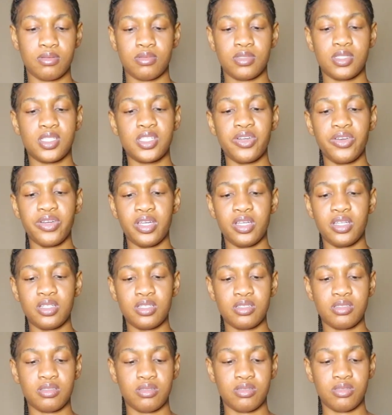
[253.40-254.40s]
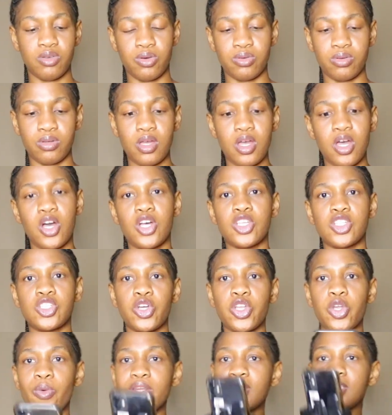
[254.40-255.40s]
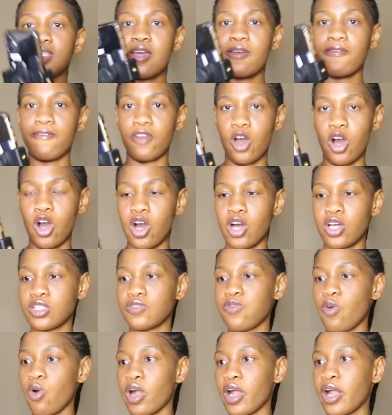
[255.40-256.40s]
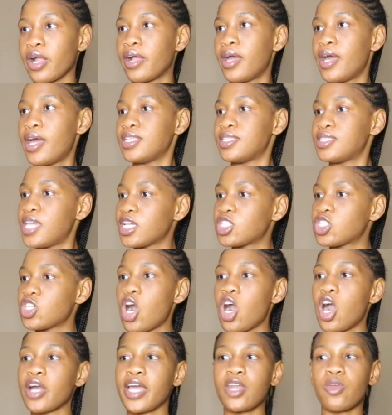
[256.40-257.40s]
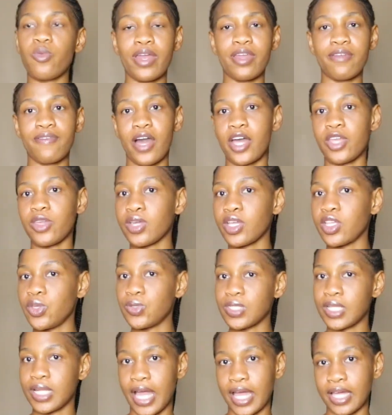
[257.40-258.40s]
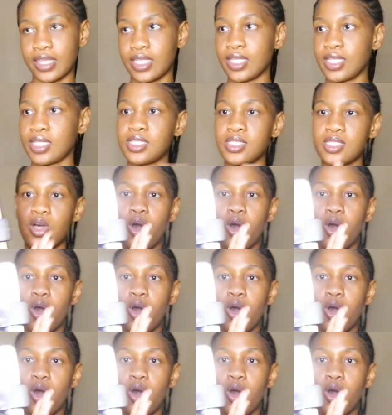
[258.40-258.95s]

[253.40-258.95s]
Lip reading: Siri, no. So you want to take vlogs for TikTok and whatever, you can use it like this,